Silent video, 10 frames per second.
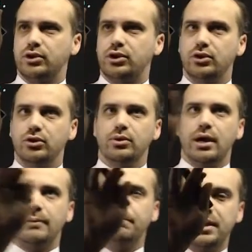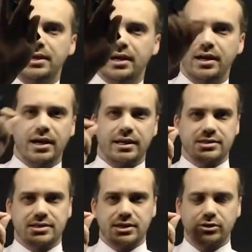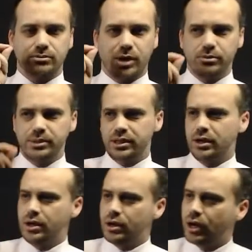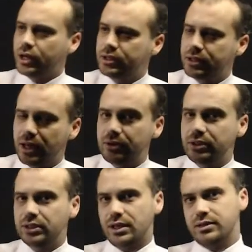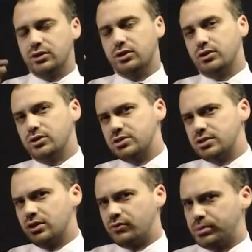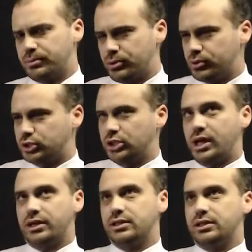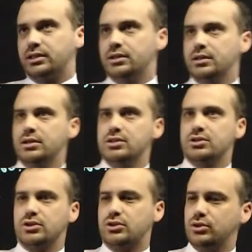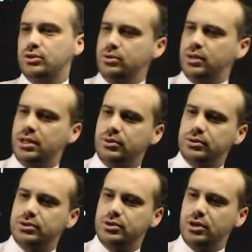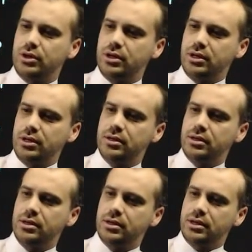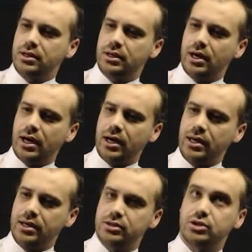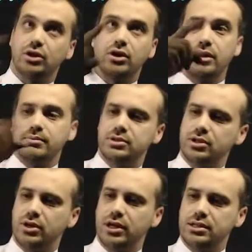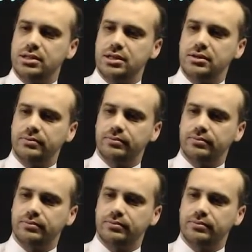Q and P are at a single moment, I can calculate the constant of proportionality. So Q equals 30K times 90.